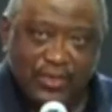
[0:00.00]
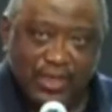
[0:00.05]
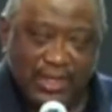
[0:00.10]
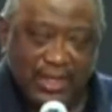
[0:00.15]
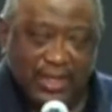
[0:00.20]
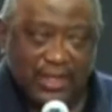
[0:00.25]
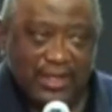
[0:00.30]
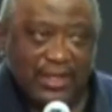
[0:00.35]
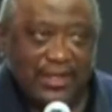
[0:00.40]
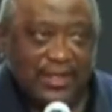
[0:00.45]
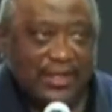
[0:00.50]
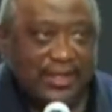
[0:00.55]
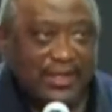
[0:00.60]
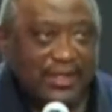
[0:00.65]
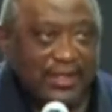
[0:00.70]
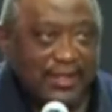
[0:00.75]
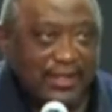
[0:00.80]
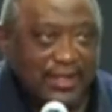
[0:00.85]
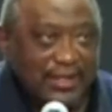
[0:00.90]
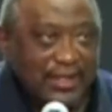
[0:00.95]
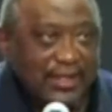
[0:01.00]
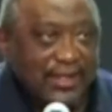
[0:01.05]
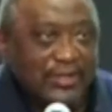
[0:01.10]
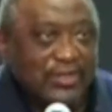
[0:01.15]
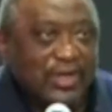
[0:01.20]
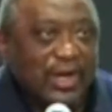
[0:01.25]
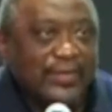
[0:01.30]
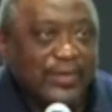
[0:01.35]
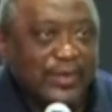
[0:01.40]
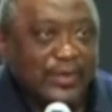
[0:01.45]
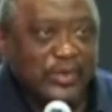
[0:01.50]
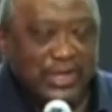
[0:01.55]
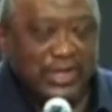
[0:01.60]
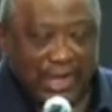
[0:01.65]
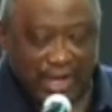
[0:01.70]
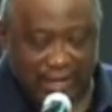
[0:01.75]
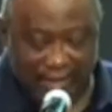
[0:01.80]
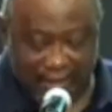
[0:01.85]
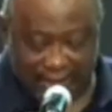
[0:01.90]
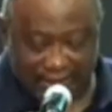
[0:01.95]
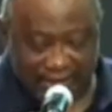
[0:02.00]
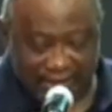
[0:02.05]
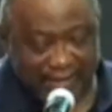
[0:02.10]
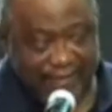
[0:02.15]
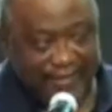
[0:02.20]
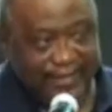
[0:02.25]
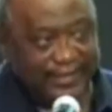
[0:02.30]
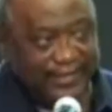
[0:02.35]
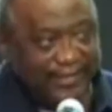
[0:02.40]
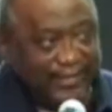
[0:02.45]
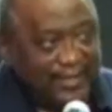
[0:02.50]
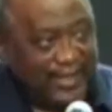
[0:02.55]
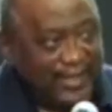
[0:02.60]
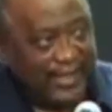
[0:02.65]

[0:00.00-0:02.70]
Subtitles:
we traveled together.